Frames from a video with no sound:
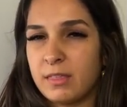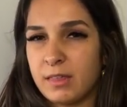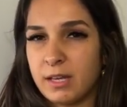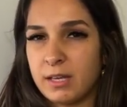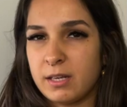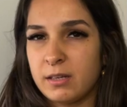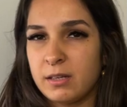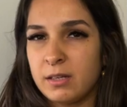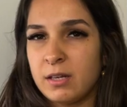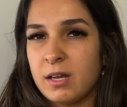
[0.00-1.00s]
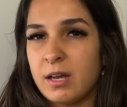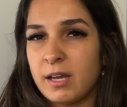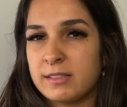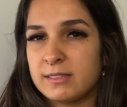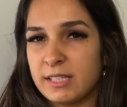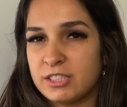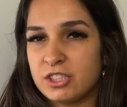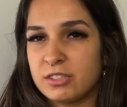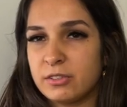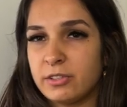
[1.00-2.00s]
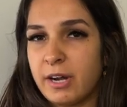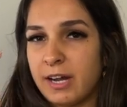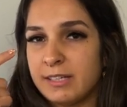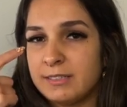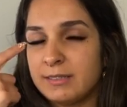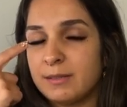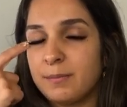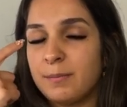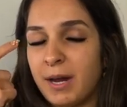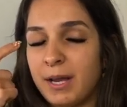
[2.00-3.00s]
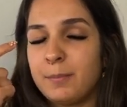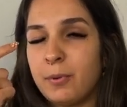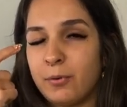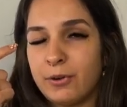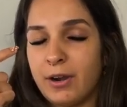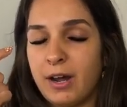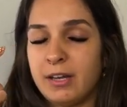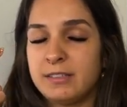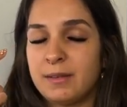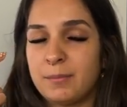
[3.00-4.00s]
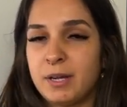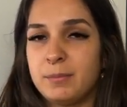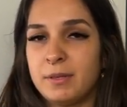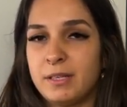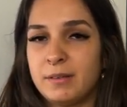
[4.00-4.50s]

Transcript: thick extensions on your eyes might poke your eyes and might